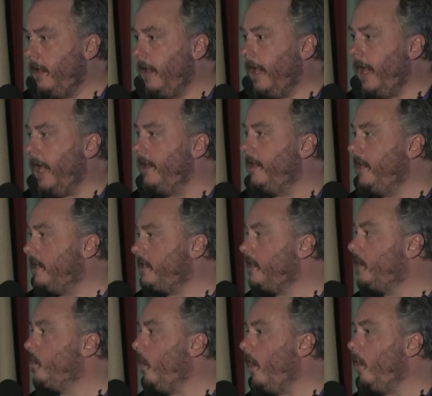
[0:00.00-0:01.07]
And this
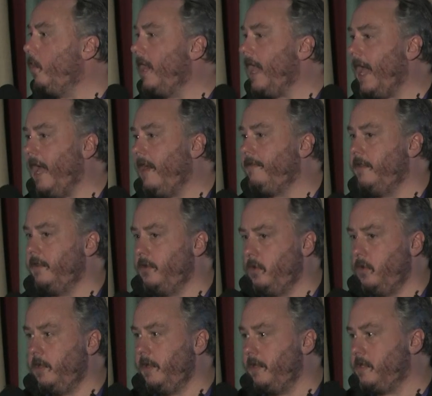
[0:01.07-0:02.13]
is what we have to do
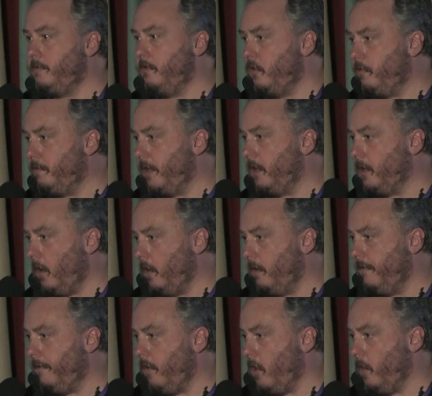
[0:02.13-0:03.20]
in this movement going
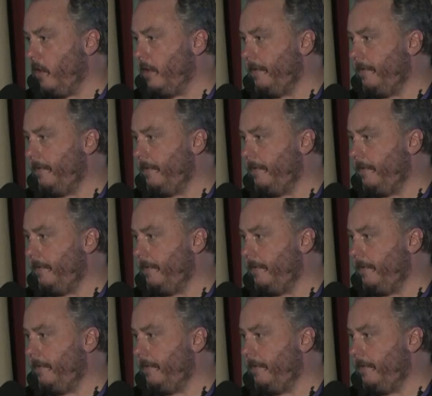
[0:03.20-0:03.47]
forward.